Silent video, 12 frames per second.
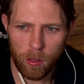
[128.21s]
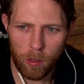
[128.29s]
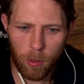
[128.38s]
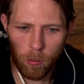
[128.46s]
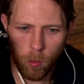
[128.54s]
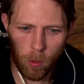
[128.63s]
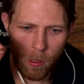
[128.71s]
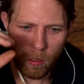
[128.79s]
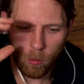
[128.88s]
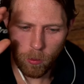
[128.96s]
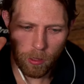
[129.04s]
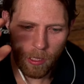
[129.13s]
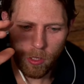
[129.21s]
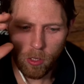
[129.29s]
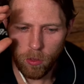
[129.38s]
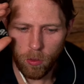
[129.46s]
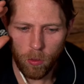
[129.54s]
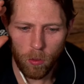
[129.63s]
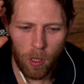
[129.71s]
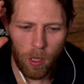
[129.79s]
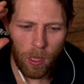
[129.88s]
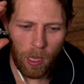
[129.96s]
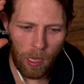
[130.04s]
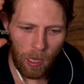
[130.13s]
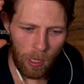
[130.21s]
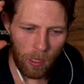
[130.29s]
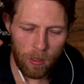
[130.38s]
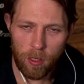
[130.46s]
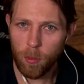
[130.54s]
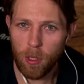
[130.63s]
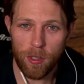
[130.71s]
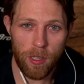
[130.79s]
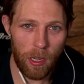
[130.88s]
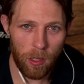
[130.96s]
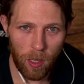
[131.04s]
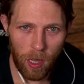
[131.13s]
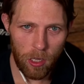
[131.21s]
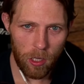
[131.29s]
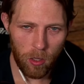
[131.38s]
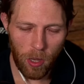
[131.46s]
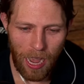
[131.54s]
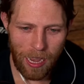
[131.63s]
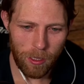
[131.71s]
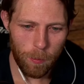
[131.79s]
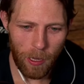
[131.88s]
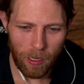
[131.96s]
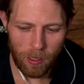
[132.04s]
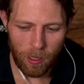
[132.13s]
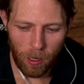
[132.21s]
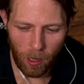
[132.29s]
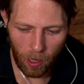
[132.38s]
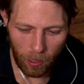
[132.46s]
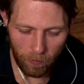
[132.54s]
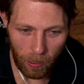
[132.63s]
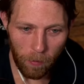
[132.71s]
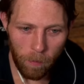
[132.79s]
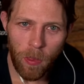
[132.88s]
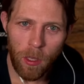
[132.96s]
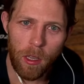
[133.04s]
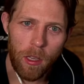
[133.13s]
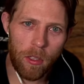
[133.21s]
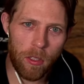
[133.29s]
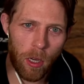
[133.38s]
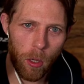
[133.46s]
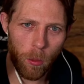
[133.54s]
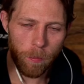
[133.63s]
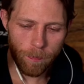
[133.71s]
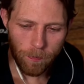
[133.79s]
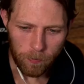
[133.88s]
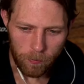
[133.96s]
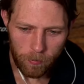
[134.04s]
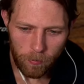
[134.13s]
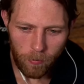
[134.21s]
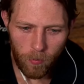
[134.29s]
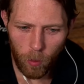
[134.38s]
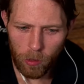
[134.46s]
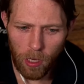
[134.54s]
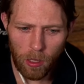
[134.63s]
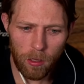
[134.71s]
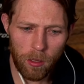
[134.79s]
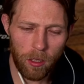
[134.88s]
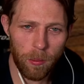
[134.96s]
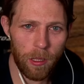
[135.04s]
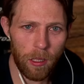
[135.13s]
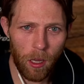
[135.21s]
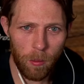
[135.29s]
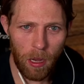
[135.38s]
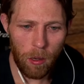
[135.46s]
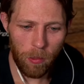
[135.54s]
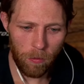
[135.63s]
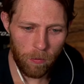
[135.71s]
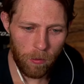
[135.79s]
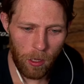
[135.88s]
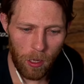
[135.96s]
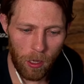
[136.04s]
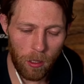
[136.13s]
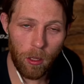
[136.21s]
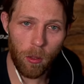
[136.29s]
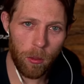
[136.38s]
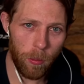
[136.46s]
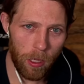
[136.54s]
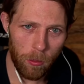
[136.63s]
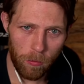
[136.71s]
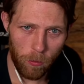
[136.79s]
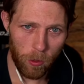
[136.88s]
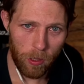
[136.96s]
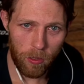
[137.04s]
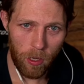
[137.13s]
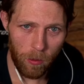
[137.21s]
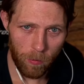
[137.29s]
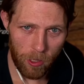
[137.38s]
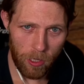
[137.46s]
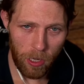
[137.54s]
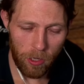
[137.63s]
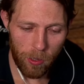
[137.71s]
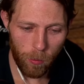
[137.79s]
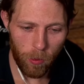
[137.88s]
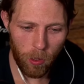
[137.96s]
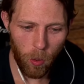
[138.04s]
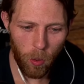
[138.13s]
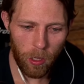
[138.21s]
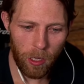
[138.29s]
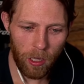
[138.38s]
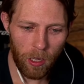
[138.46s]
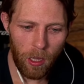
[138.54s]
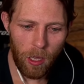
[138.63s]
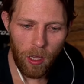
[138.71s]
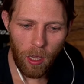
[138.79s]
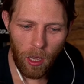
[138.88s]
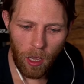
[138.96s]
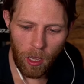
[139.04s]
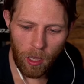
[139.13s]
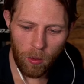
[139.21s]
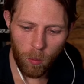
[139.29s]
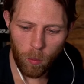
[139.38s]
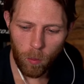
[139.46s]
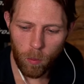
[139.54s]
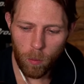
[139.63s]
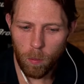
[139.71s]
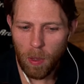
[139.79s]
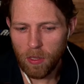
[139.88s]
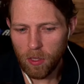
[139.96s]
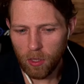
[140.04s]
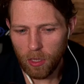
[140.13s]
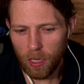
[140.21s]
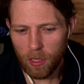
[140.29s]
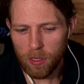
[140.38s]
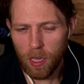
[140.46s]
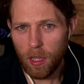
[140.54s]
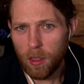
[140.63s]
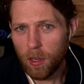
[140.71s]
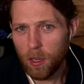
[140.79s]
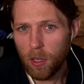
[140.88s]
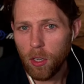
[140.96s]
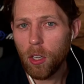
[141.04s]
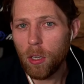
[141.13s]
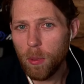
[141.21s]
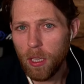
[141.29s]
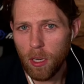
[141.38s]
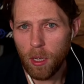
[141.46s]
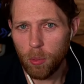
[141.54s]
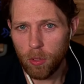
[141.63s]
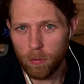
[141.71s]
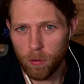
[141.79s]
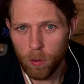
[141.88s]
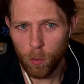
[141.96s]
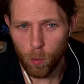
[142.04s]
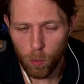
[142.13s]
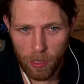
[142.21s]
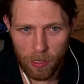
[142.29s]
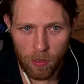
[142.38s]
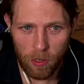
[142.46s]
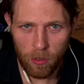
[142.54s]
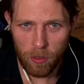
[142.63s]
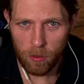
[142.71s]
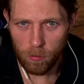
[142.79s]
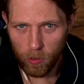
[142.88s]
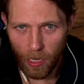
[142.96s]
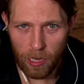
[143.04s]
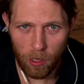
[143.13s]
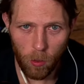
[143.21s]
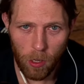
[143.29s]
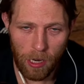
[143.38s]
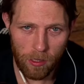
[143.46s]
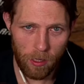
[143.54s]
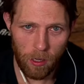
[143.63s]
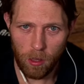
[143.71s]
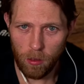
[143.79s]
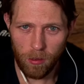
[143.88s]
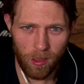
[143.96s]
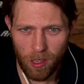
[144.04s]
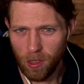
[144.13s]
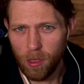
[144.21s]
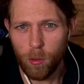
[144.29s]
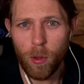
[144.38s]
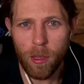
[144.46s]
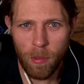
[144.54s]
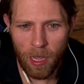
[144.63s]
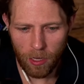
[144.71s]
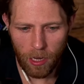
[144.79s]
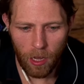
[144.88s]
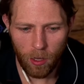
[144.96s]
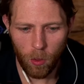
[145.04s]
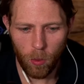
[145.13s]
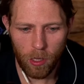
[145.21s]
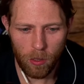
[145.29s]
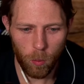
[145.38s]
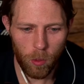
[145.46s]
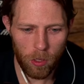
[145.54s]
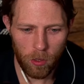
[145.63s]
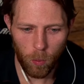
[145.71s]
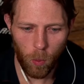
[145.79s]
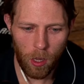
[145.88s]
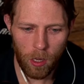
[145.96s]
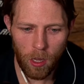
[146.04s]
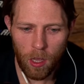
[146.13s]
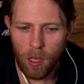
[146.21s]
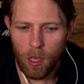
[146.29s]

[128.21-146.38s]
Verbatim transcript: a little bit more about the relational and some of the psychological aspects of it. Yeah. So we talked a little bit about low libido before this conversation recording, and basically kind of said that there could be a couple different reasons categorized into the three main categories, which is one,